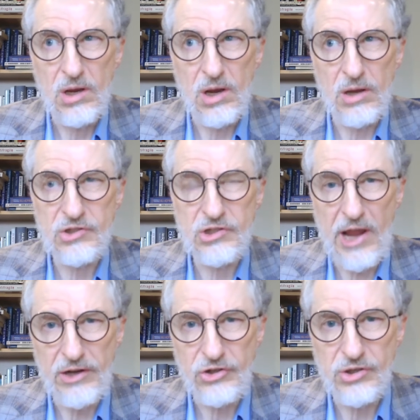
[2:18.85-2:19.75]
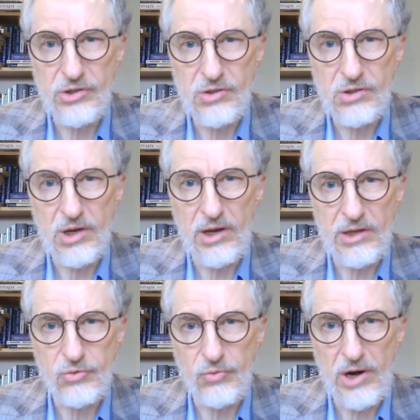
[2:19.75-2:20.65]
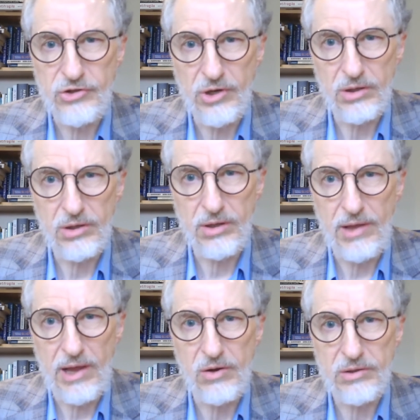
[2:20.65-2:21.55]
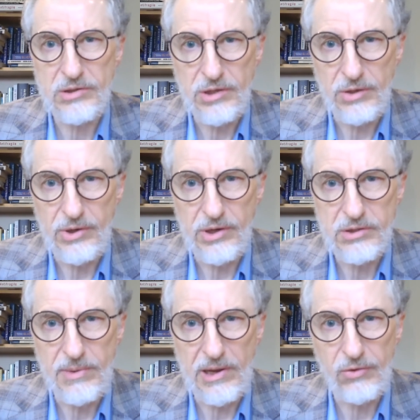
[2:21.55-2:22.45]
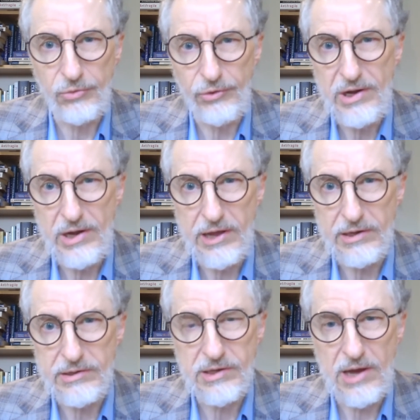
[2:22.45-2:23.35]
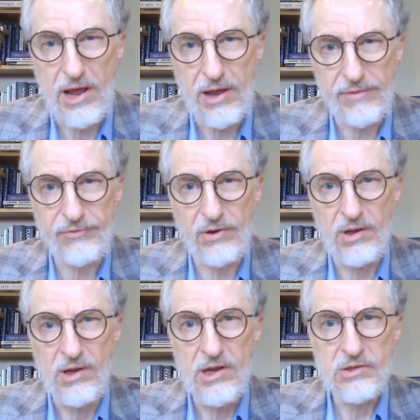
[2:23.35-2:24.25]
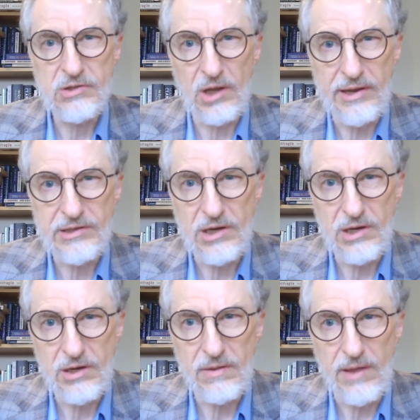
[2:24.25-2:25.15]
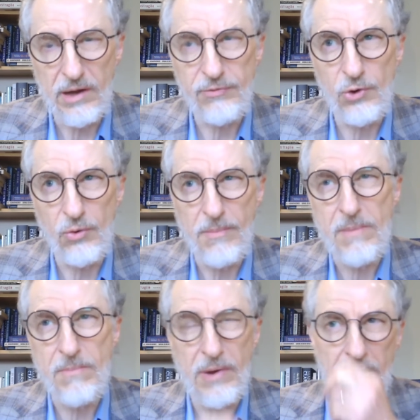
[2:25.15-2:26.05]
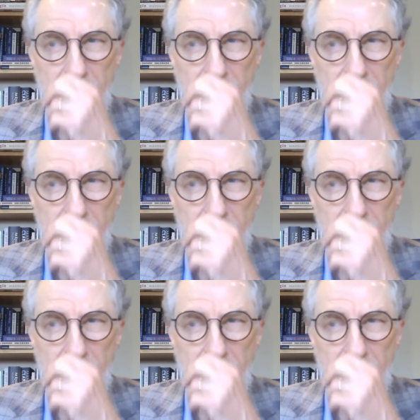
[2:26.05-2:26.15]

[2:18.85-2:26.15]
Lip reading: sanctions against Russia. They got serious about 3 days after Zelensky did that. If you remember,